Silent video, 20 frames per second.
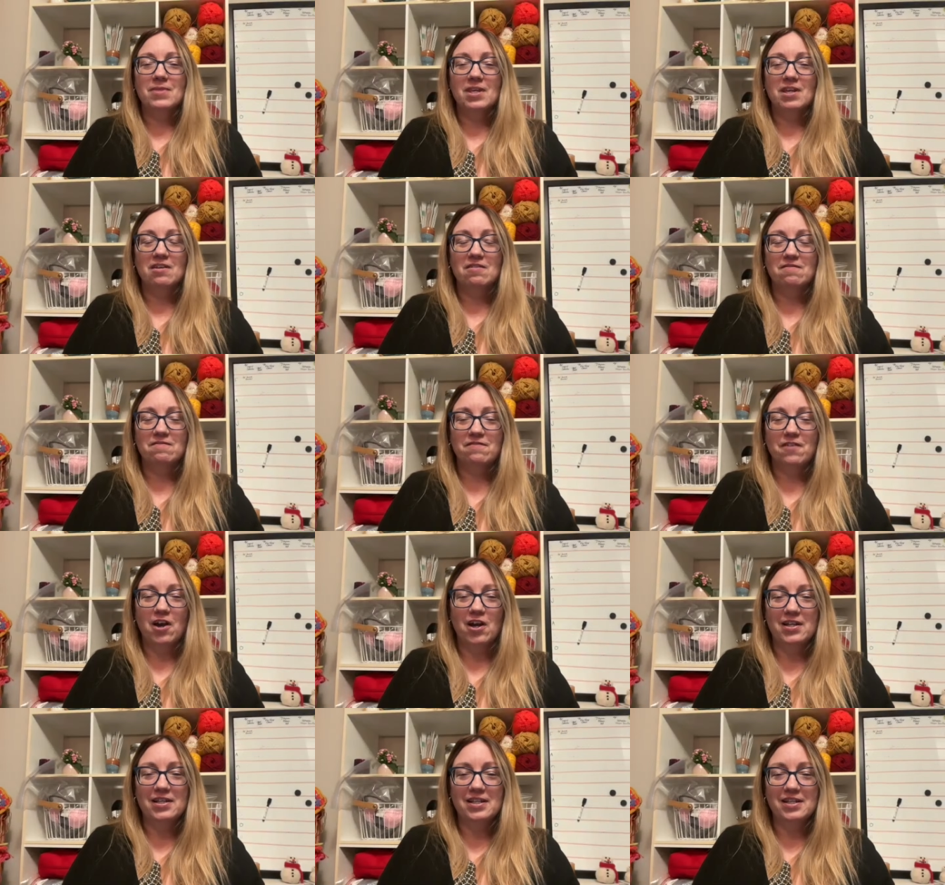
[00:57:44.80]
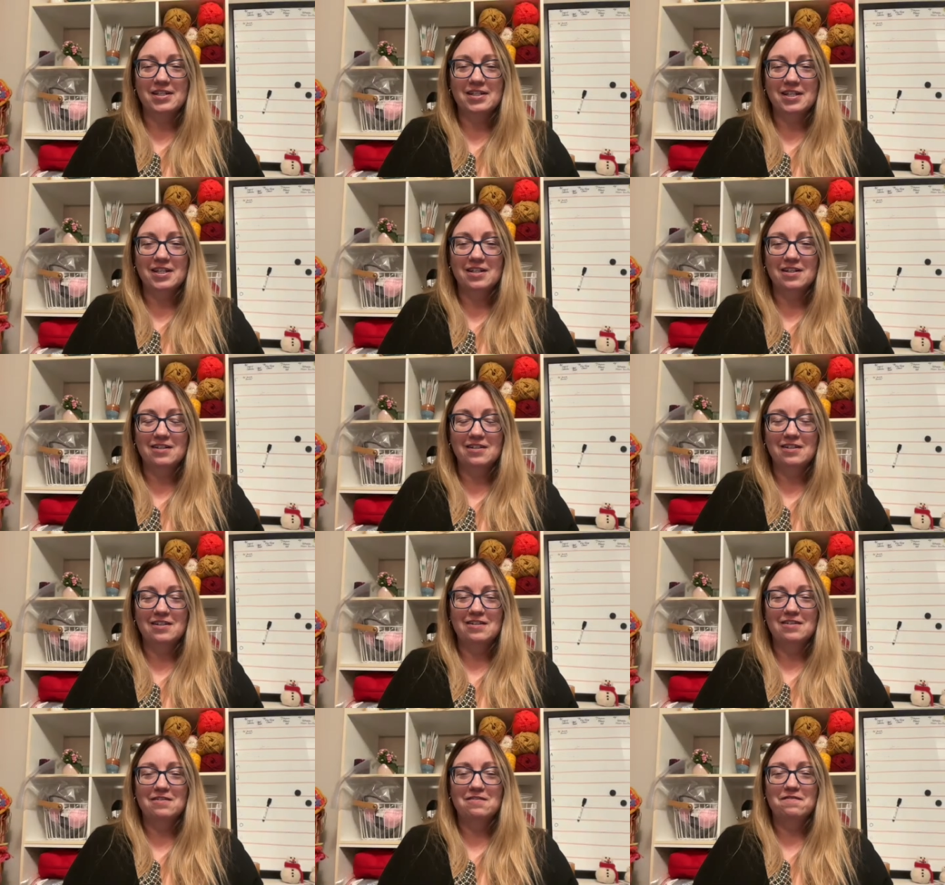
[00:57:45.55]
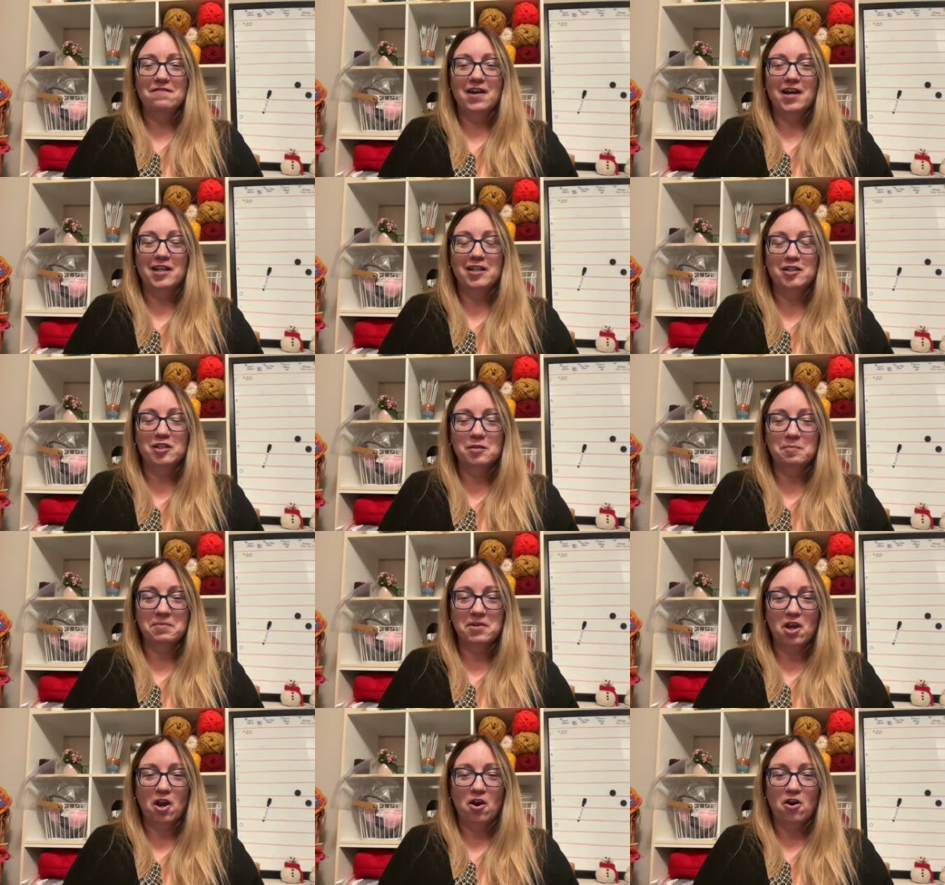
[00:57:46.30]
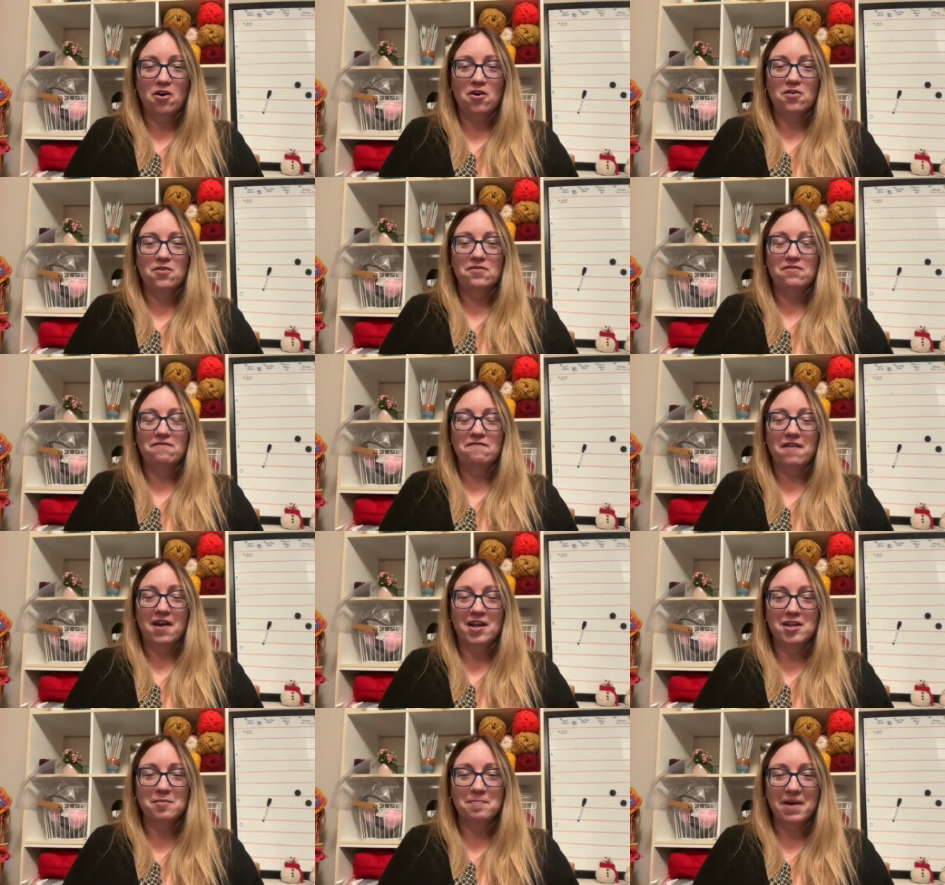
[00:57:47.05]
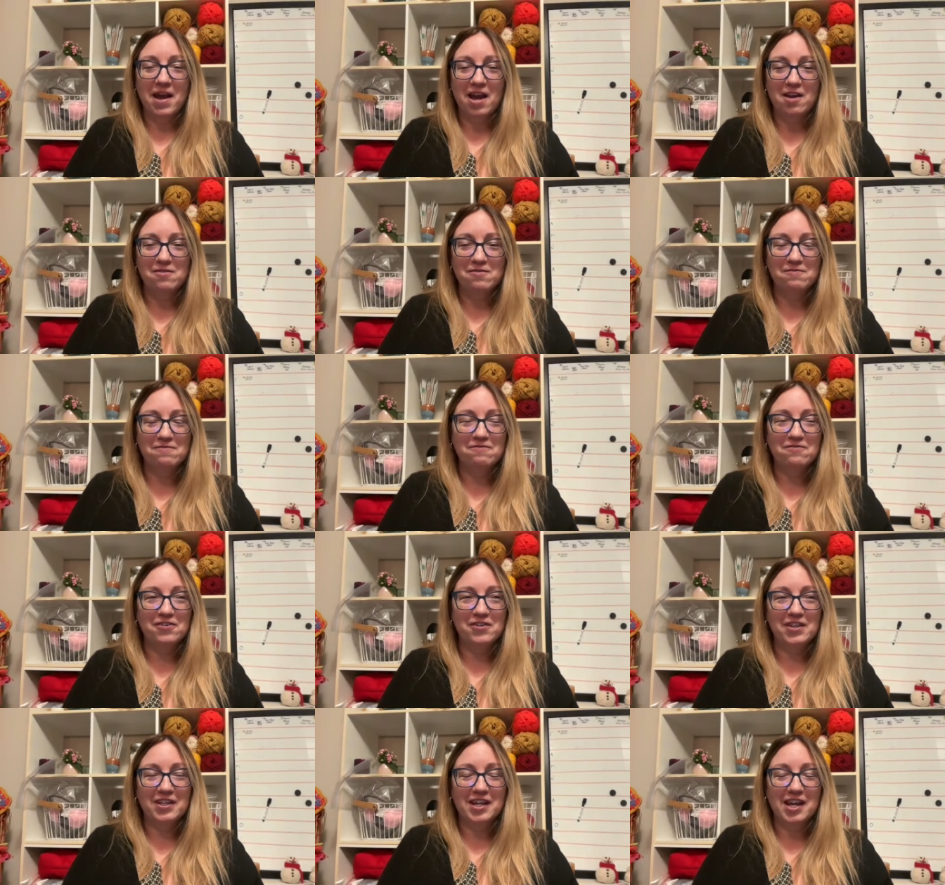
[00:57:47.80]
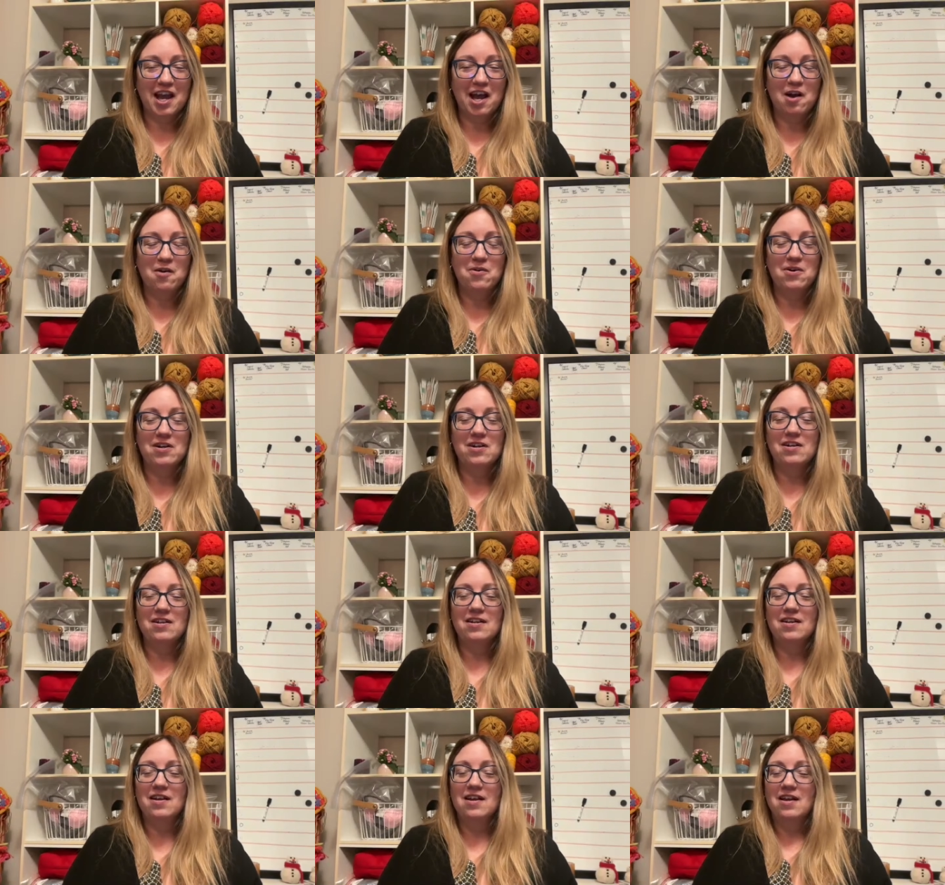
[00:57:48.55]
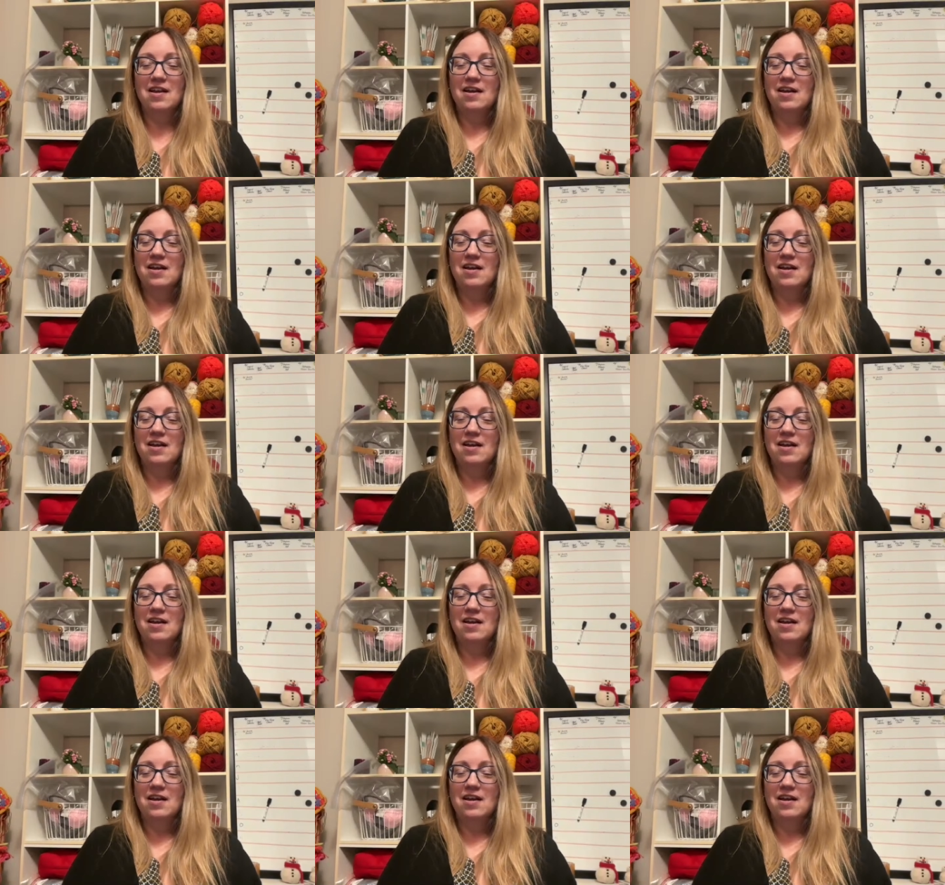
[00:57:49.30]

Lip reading: find a needle, find some yarn, find a pattern for the cowl,